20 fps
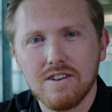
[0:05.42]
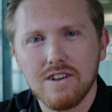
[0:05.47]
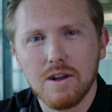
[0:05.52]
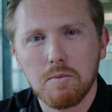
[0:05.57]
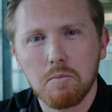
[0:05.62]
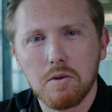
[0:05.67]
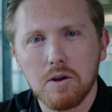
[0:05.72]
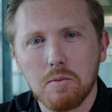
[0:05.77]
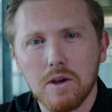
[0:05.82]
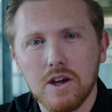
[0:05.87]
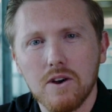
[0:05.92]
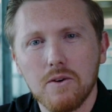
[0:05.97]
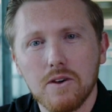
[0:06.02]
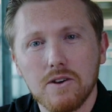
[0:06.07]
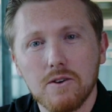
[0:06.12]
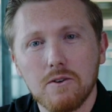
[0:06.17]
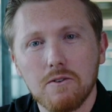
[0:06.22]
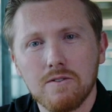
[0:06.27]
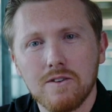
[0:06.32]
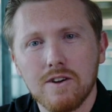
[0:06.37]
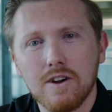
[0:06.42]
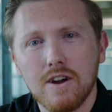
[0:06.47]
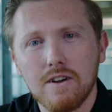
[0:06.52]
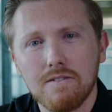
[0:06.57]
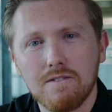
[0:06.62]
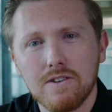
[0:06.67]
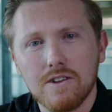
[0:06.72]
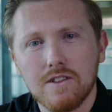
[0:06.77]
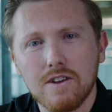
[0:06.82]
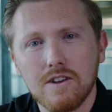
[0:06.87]
and I'm going to be going over
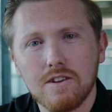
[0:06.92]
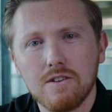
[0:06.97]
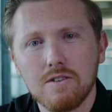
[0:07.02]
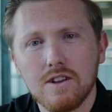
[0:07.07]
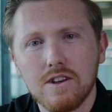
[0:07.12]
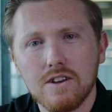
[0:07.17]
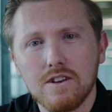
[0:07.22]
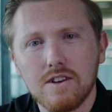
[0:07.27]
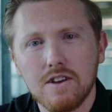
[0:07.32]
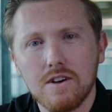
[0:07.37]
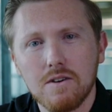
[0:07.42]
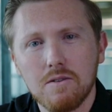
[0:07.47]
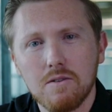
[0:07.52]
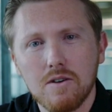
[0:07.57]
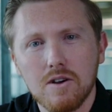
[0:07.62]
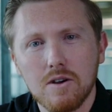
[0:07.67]
everything you need to know